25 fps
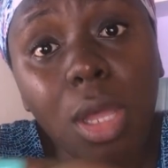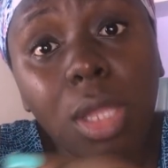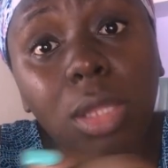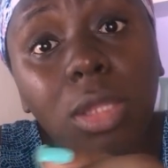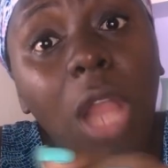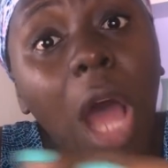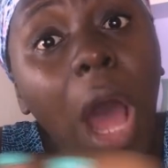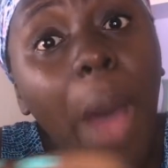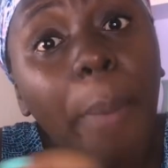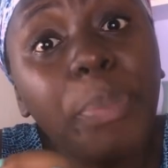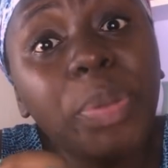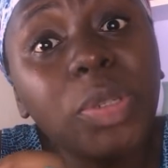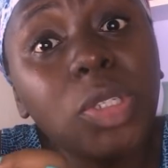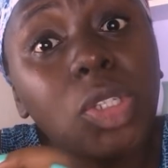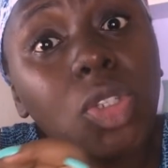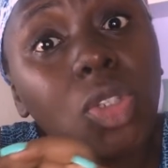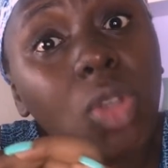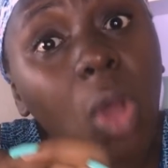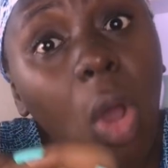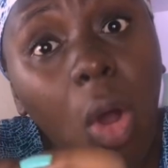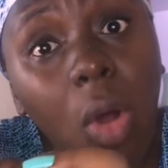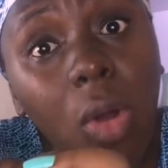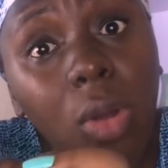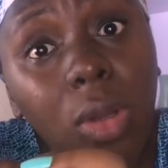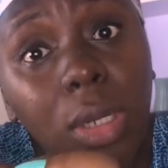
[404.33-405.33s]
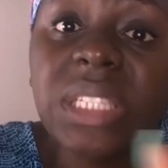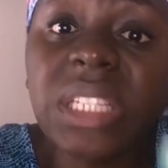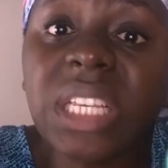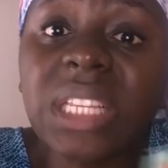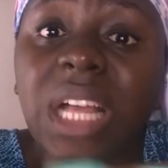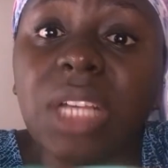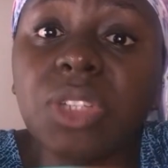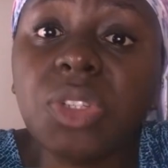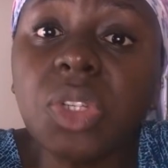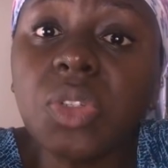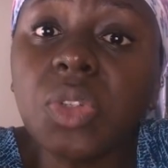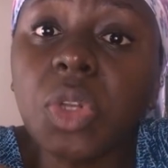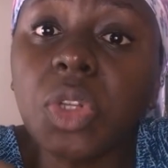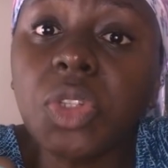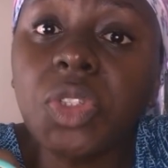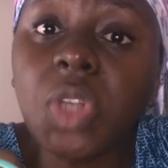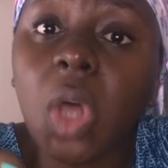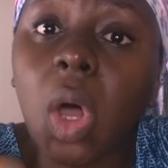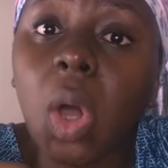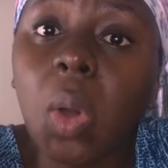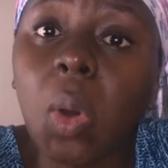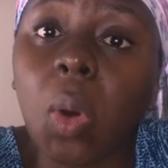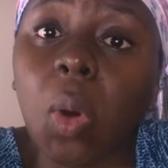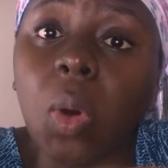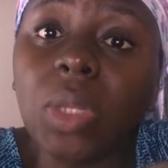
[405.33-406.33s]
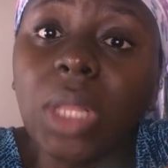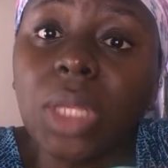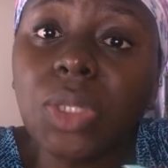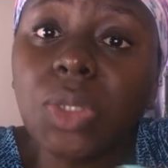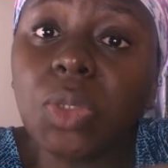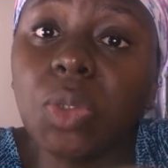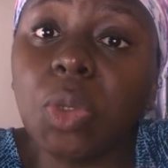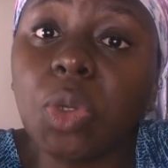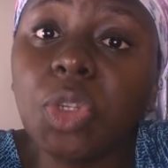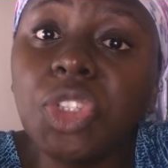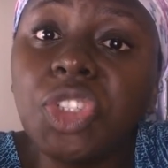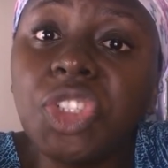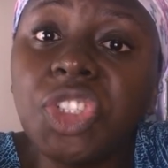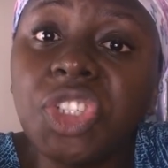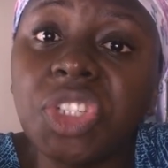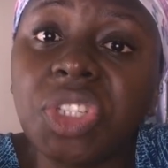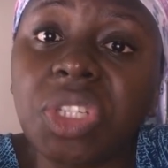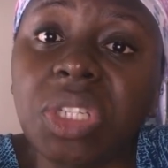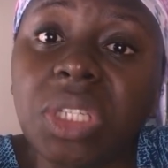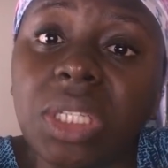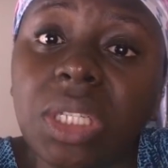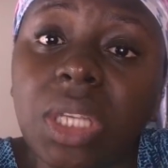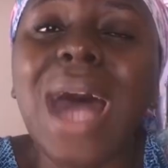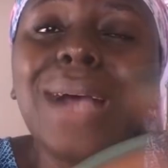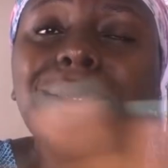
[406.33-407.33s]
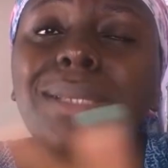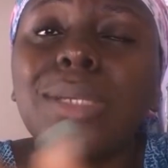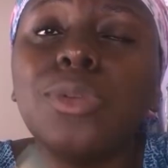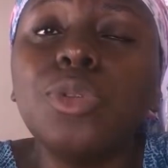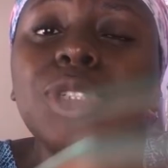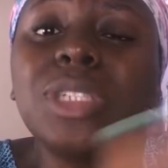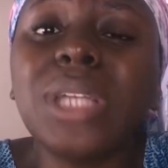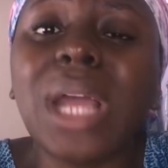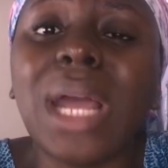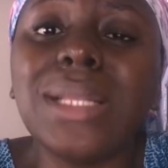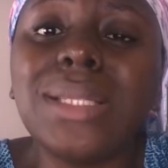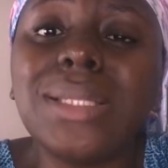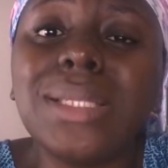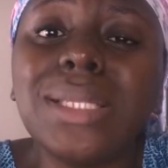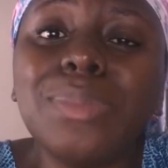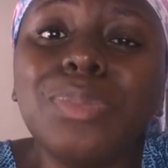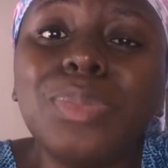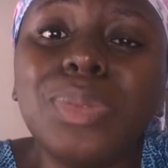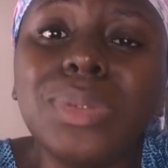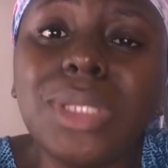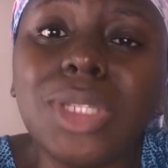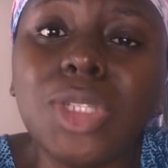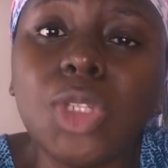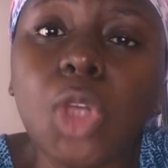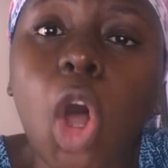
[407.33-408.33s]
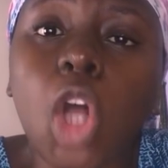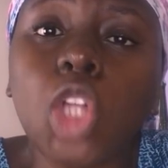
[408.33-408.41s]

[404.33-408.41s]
Not be so. Say na so talk oh, na so gist. I say which kind of thing be this?